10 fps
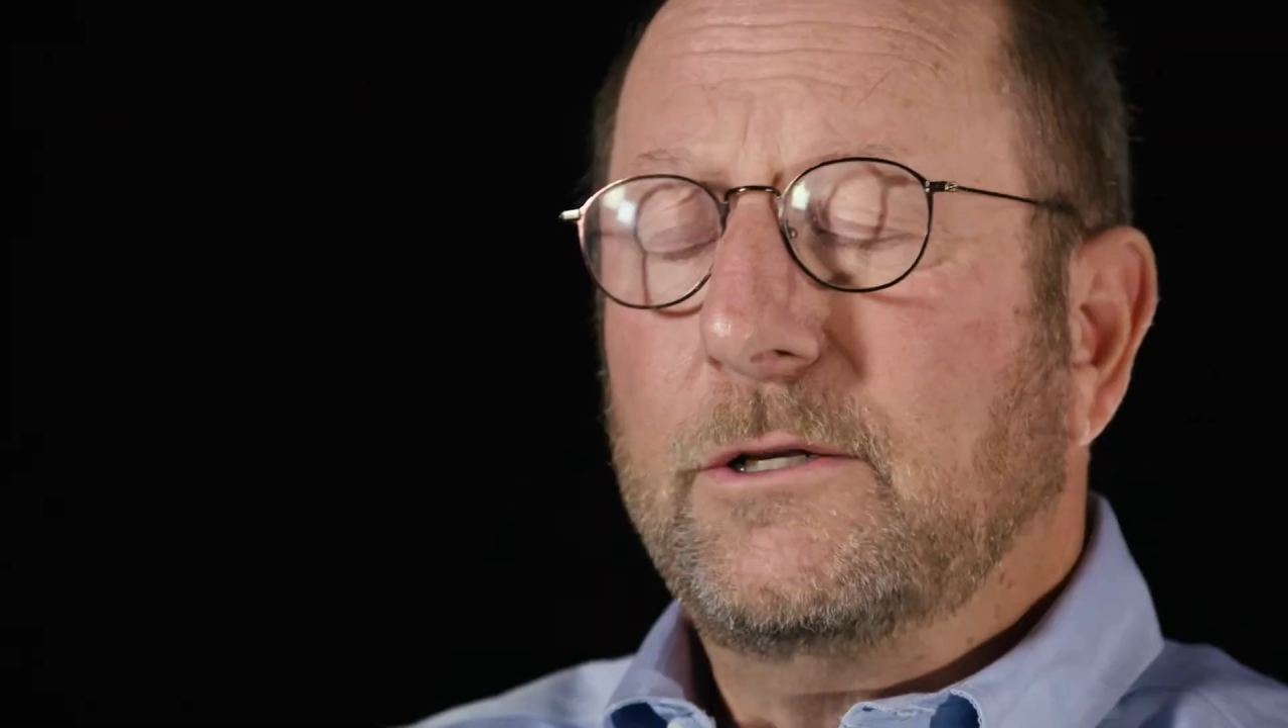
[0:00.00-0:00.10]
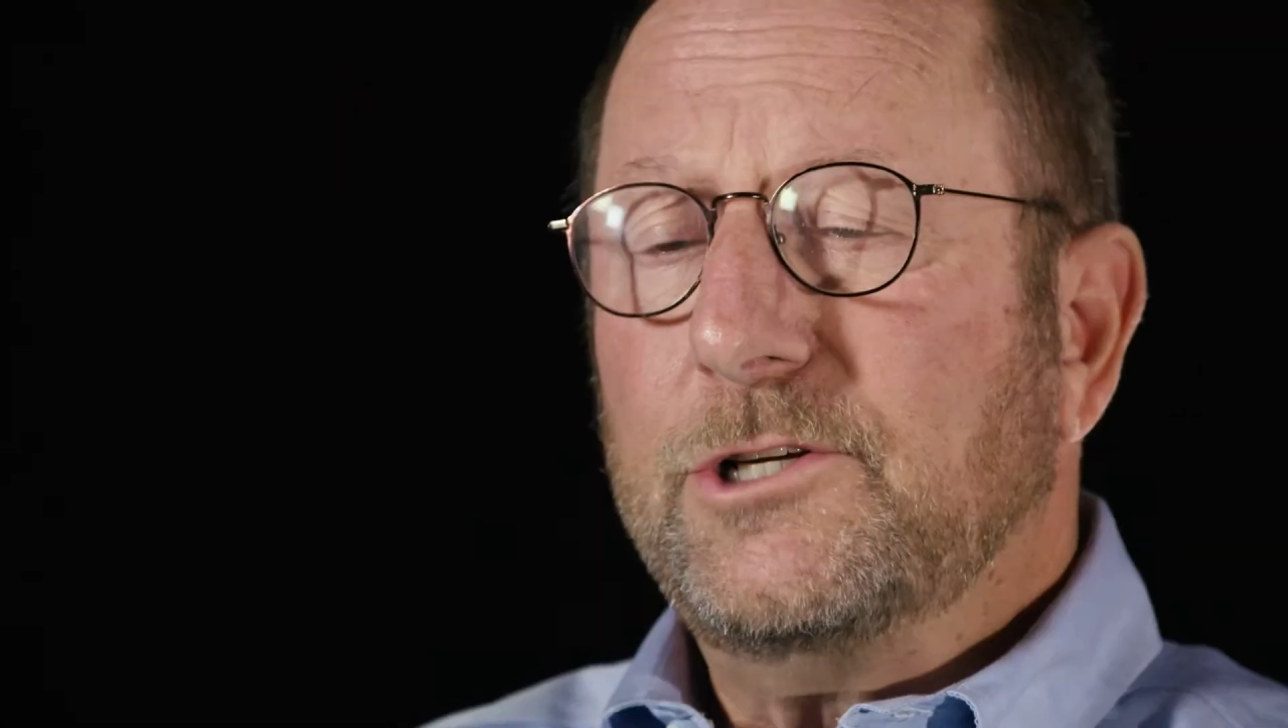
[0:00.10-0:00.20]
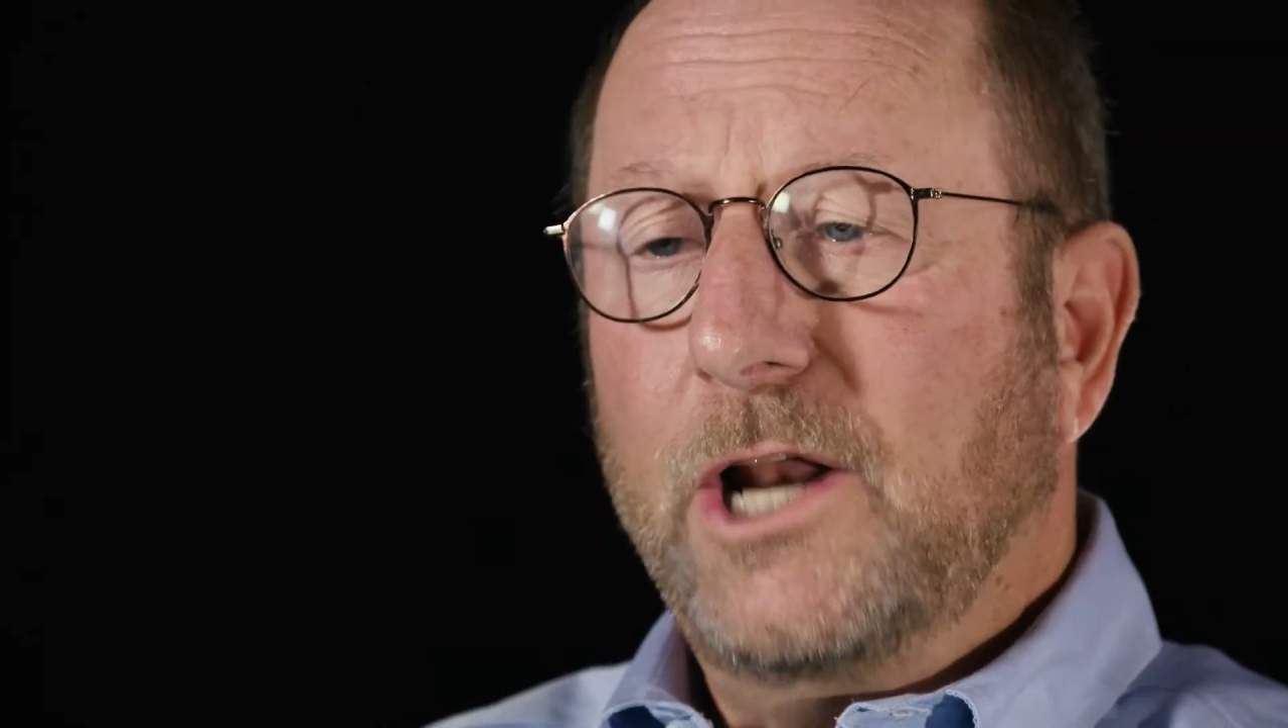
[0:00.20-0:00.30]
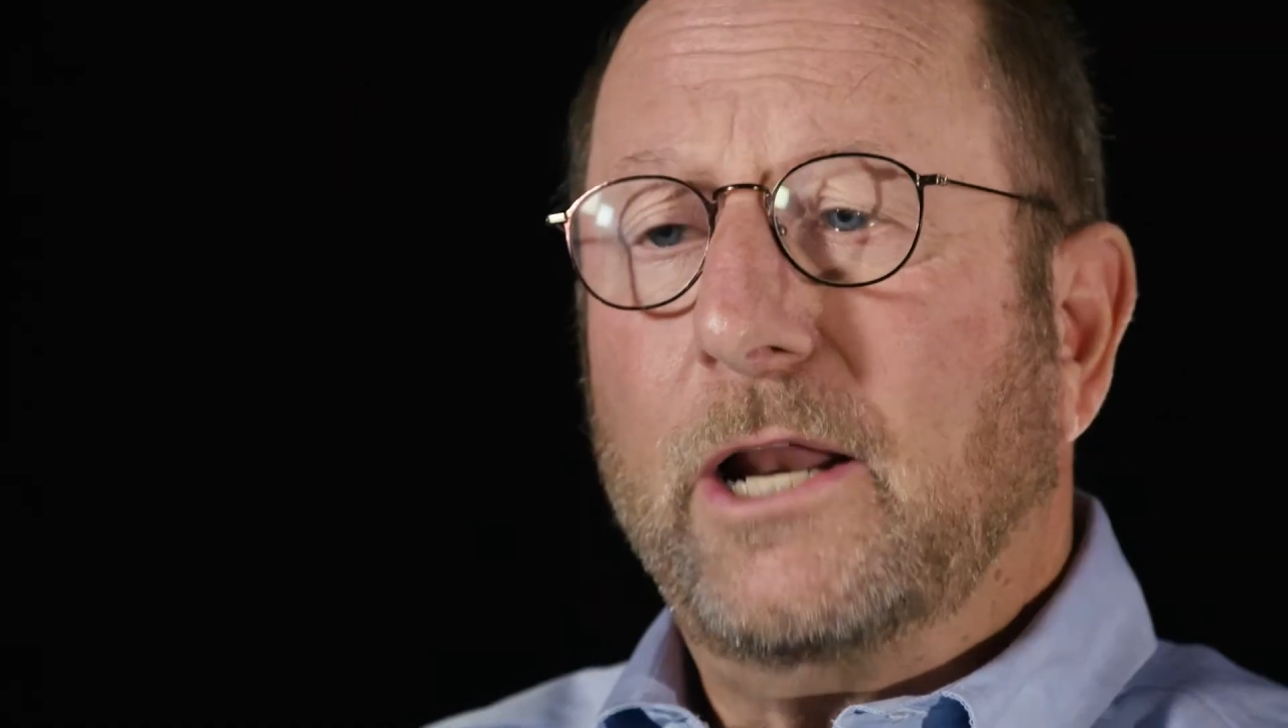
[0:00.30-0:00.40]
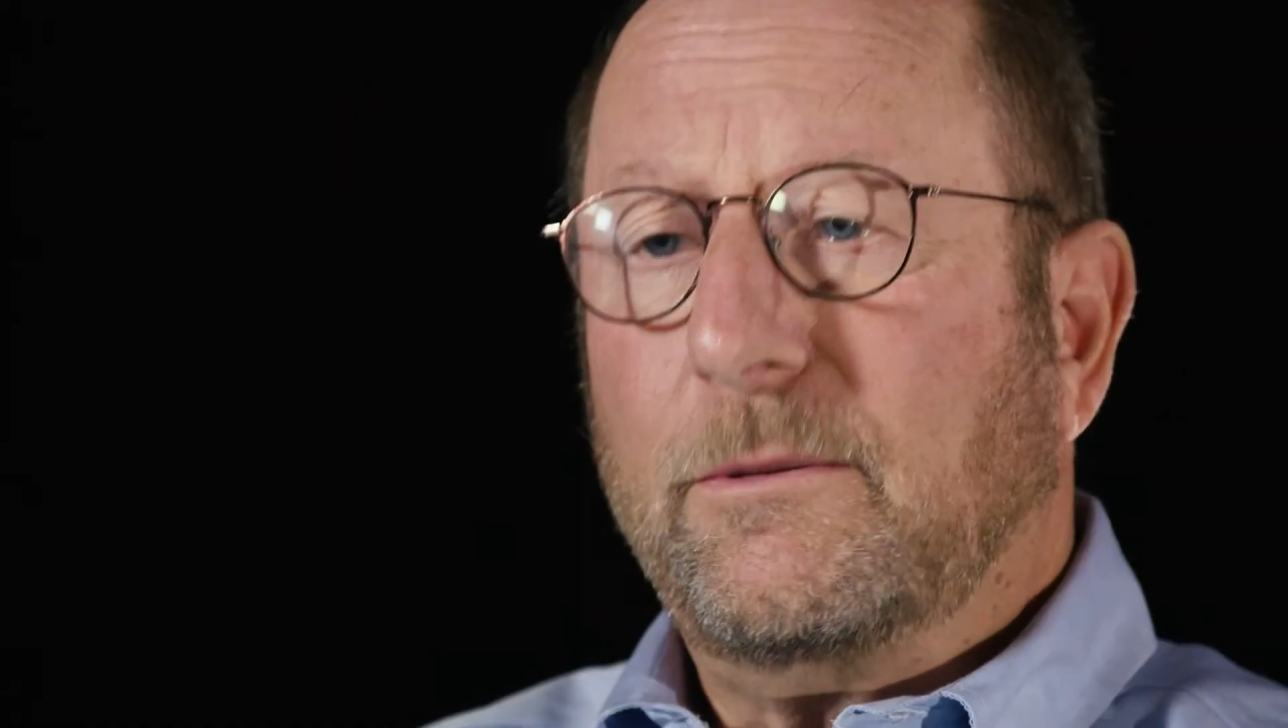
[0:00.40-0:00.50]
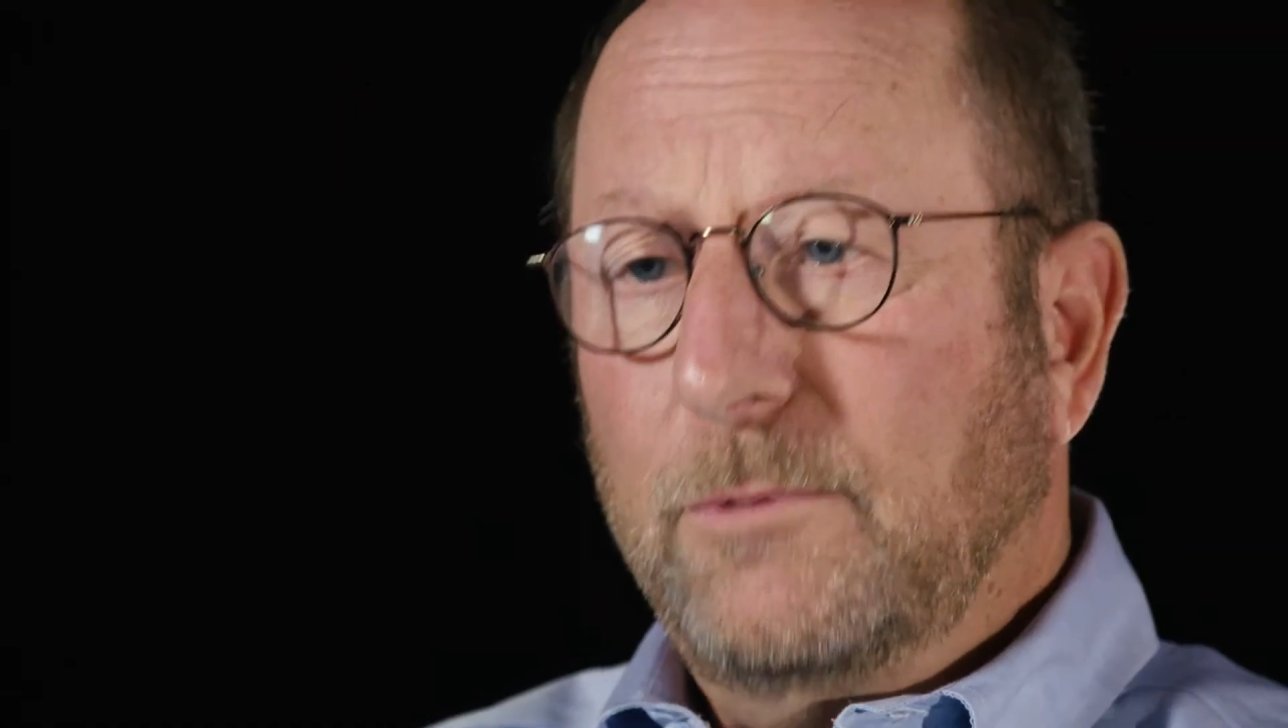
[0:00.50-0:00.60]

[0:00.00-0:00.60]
genetic